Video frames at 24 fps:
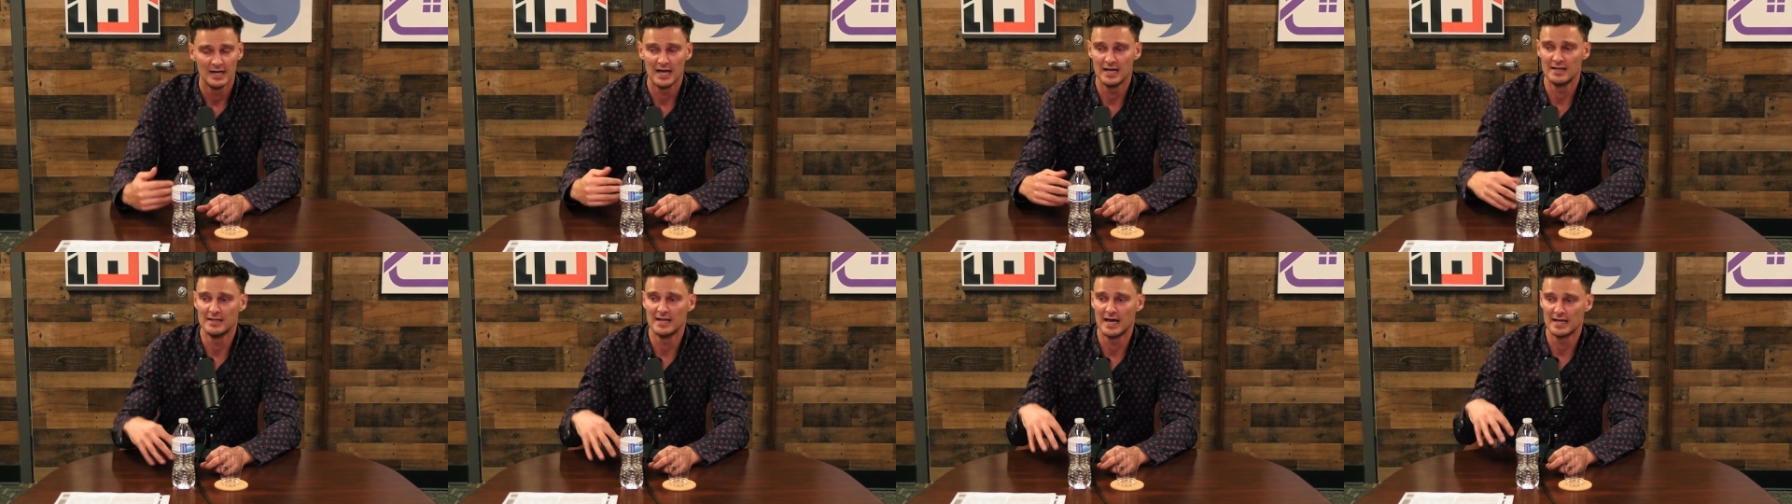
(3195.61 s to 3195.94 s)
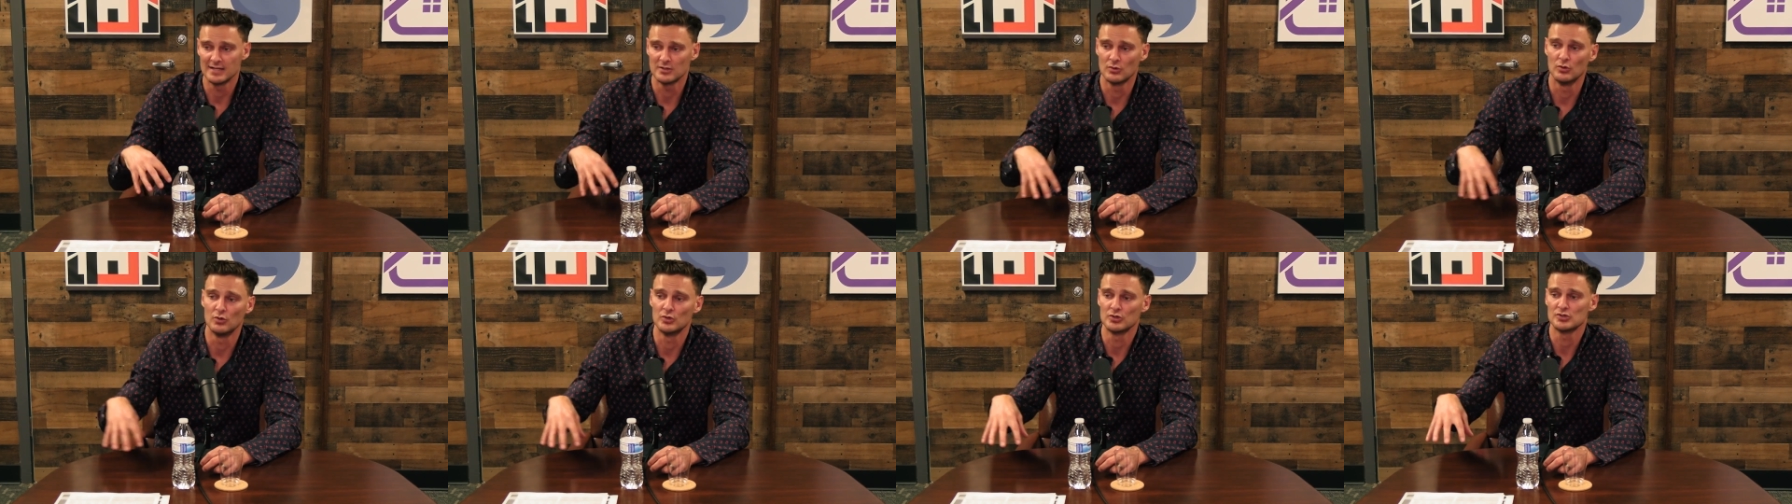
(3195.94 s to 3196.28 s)
and
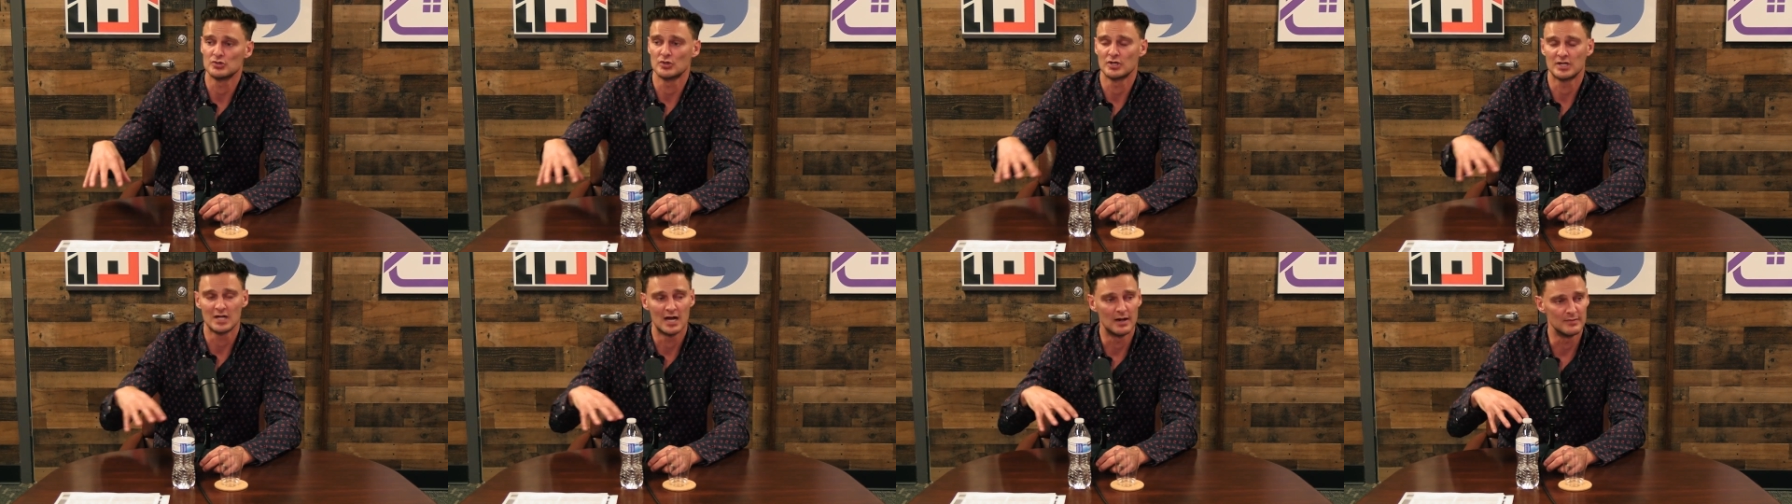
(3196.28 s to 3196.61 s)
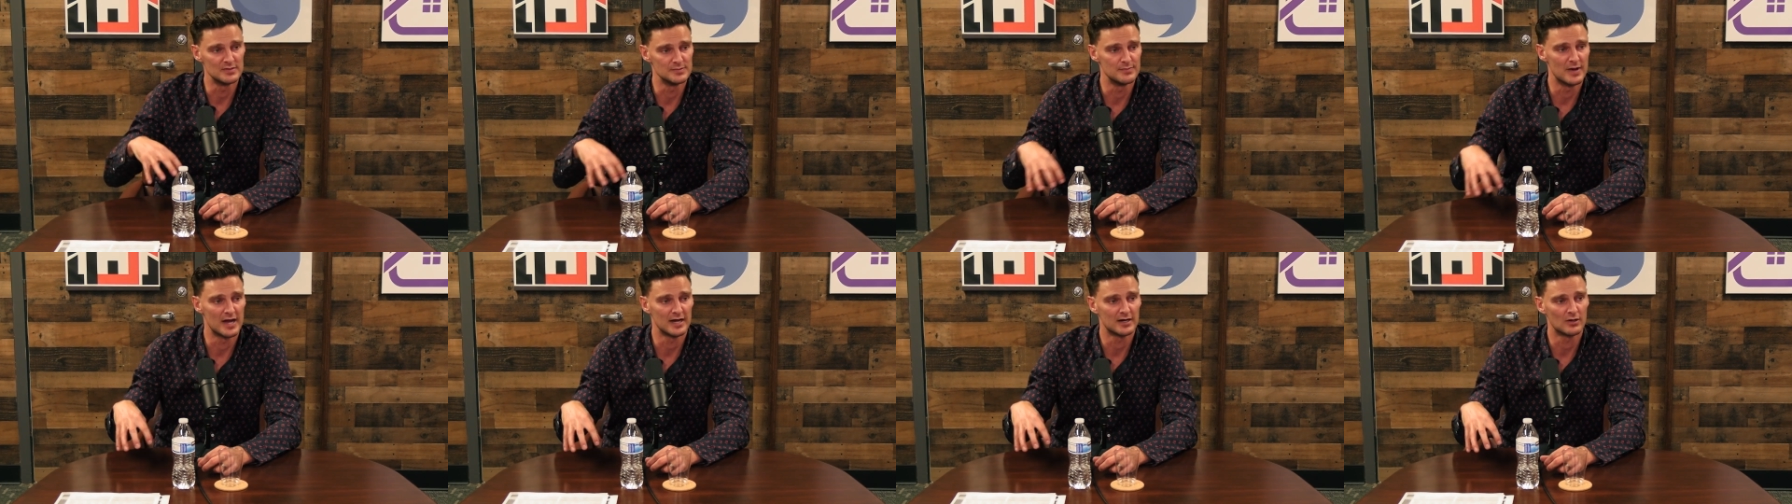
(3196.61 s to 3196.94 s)
that all sort of
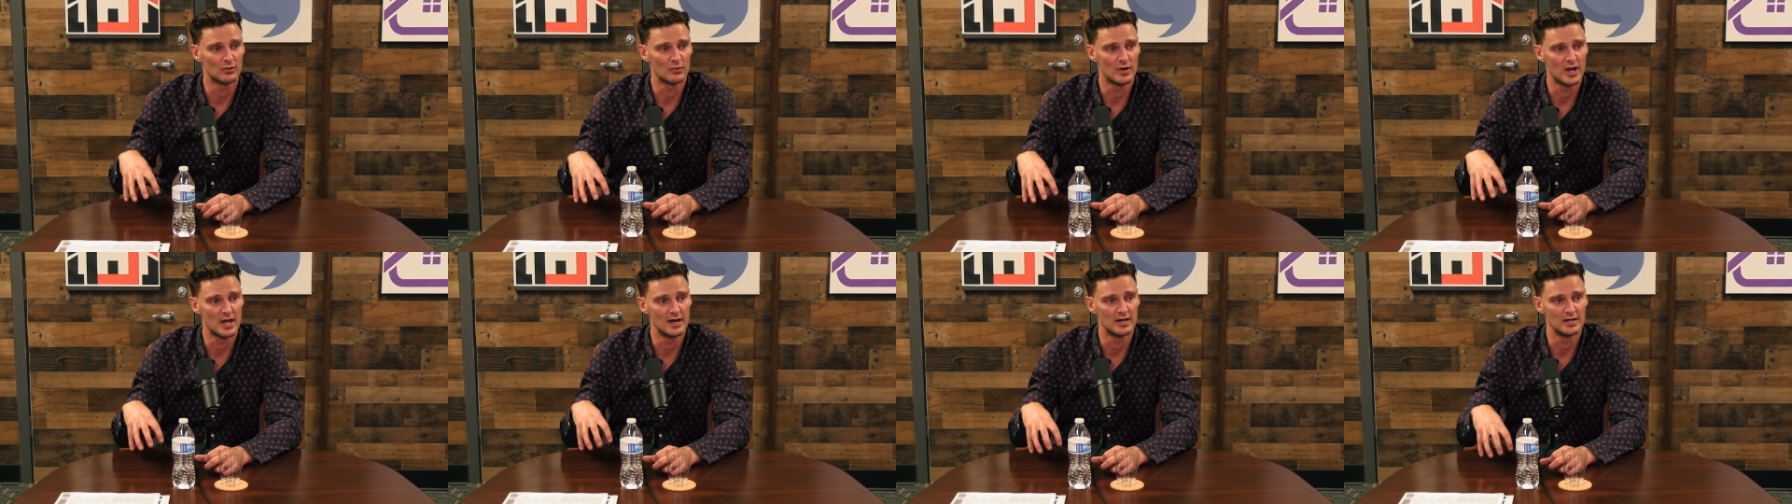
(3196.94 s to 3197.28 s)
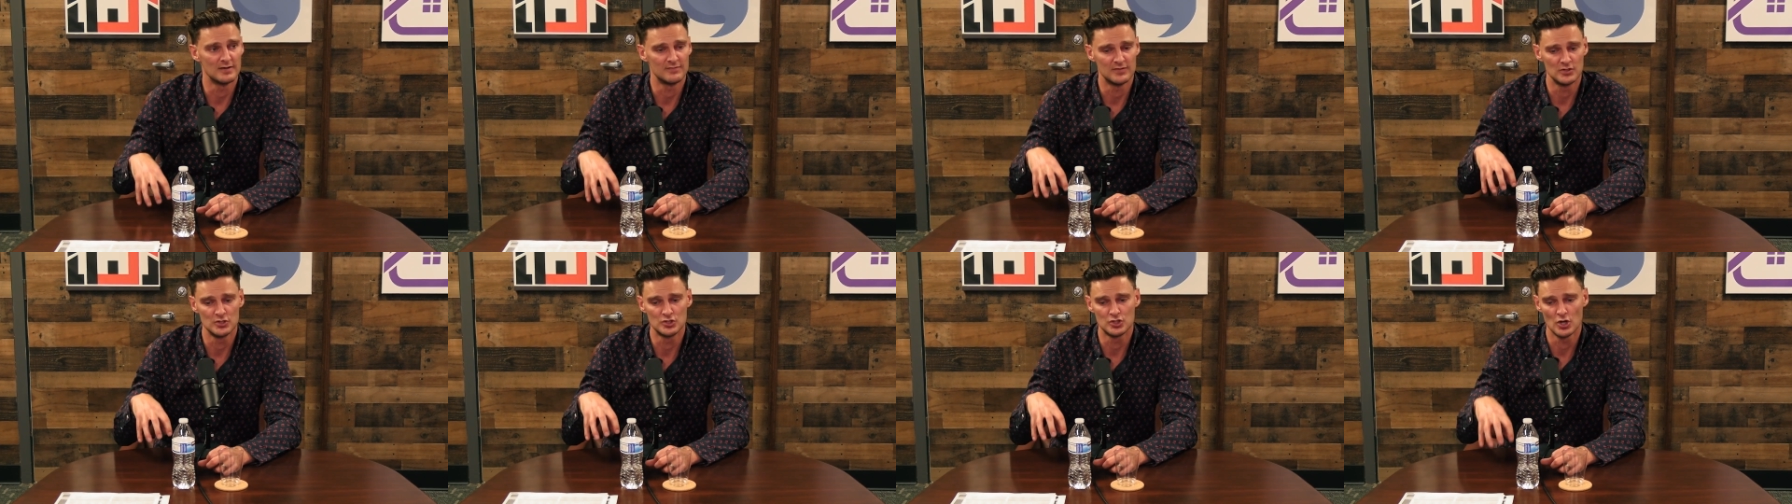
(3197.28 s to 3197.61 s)
comes back around.
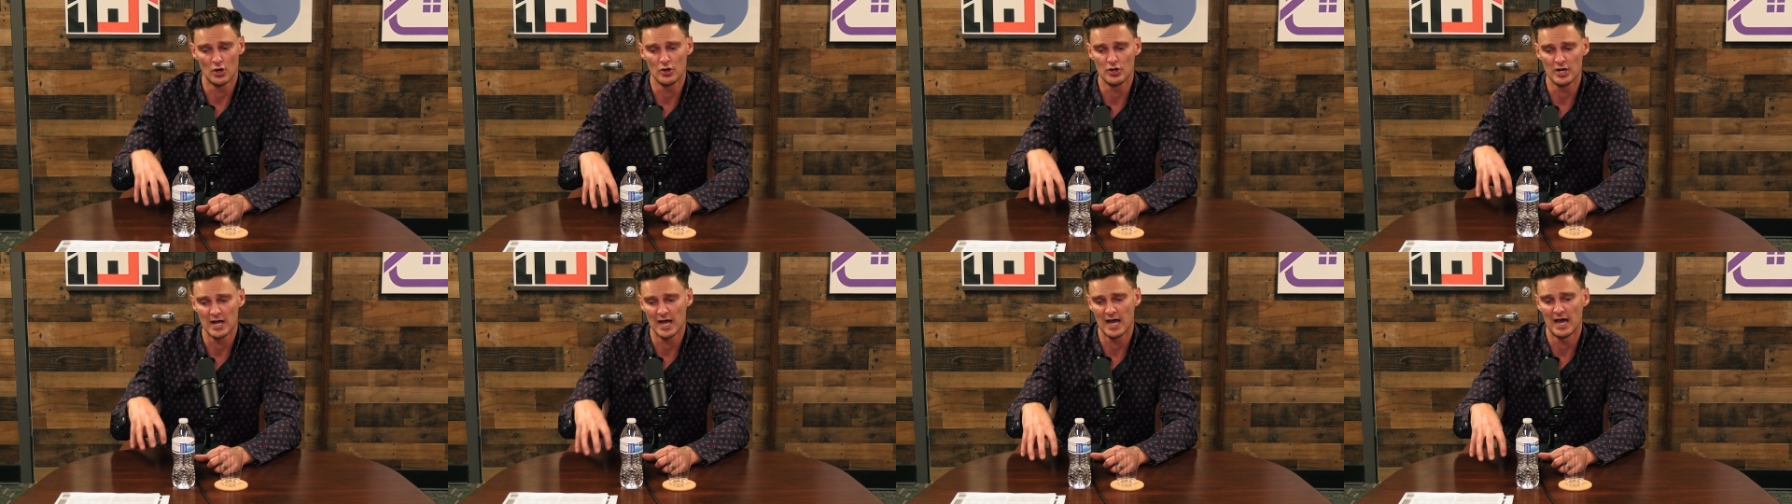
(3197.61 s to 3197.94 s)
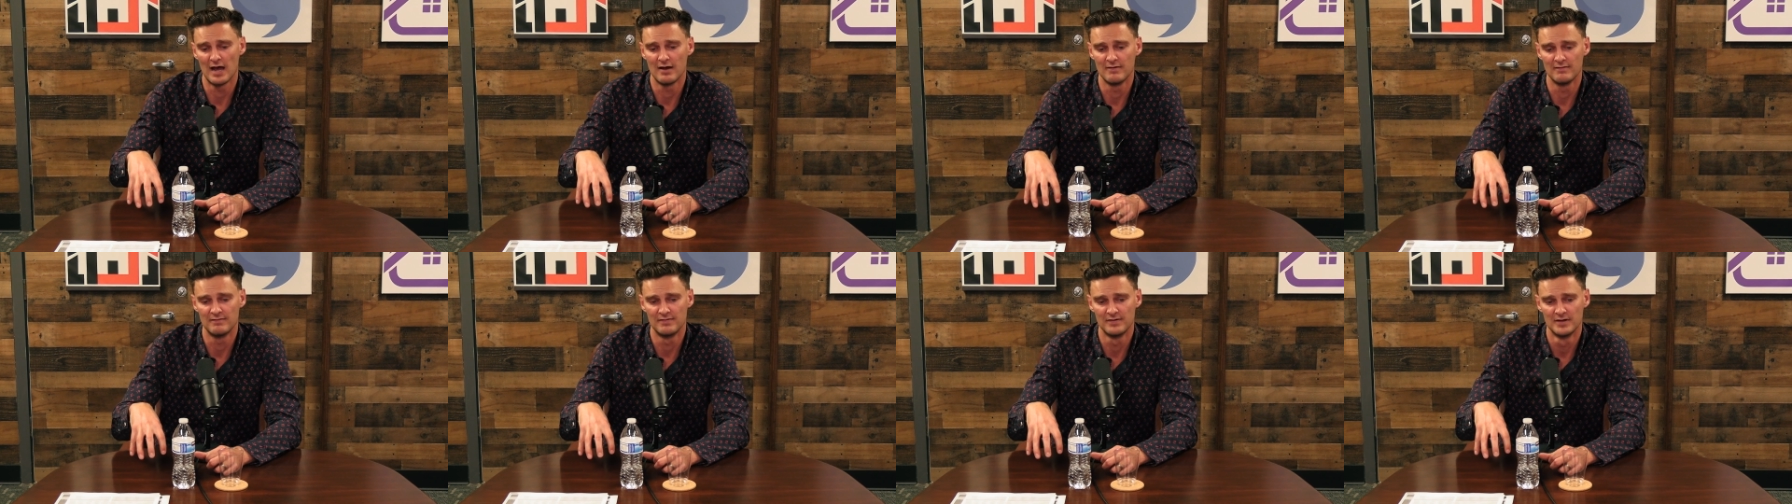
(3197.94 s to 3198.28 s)
And if you don't
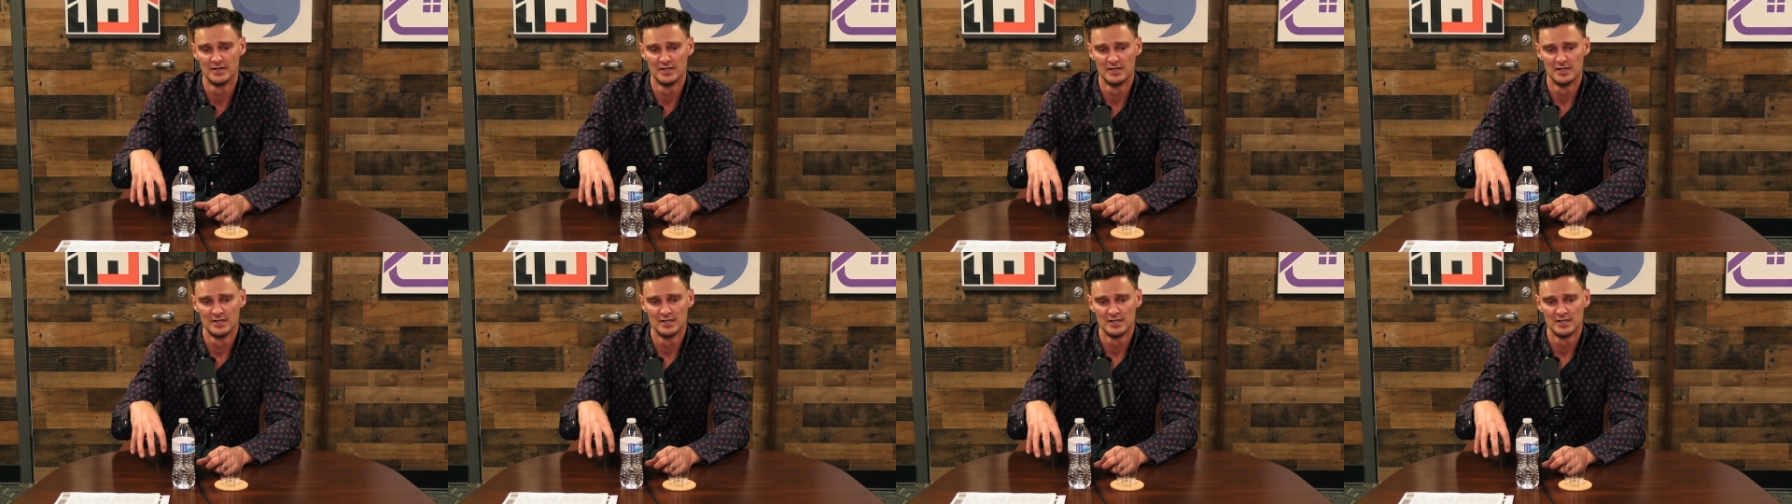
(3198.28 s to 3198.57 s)
have,